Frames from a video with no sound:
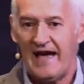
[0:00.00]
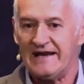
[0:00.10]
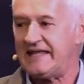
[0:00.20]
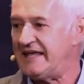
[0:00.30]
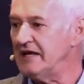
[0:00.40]

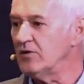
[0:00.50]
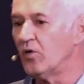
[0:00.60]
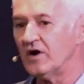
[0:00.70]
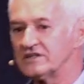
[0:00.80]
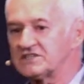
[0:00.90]
and he
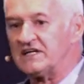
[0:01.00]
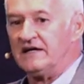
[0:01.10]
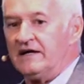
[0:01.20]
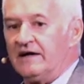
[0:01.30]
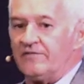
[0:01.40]
was
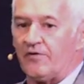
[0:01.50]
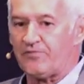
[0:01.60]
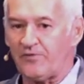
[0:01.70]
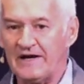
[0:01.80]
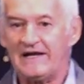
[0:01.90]

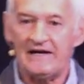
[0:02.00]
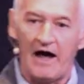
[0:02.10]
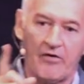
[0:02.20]
fulfilling